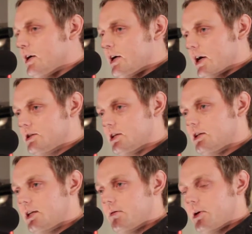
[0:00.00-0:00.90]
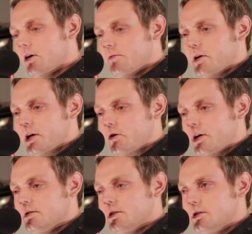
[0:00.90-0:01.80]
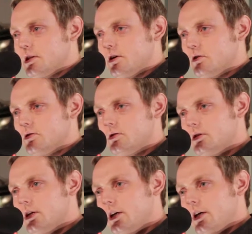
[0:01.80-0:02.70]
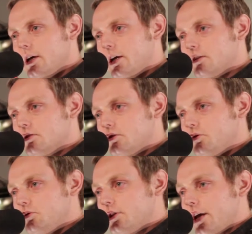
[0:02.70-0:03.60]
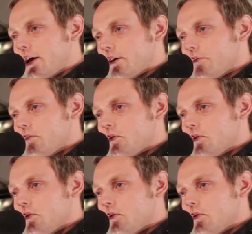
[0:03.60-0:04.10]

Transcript: And she looked at me all fucking crazy, and she goes, it's Tuesday.